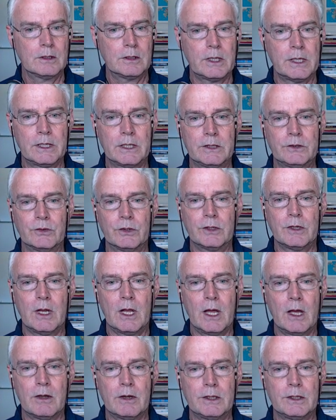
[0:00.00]
And let's look
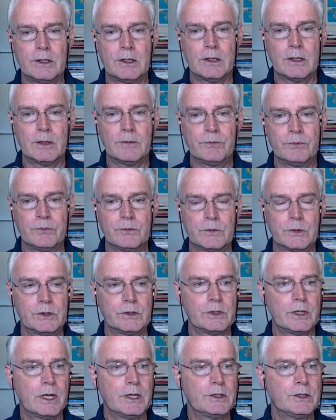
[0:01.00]
now at the
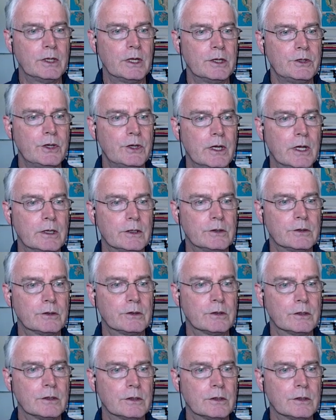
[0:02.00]
sketch.js.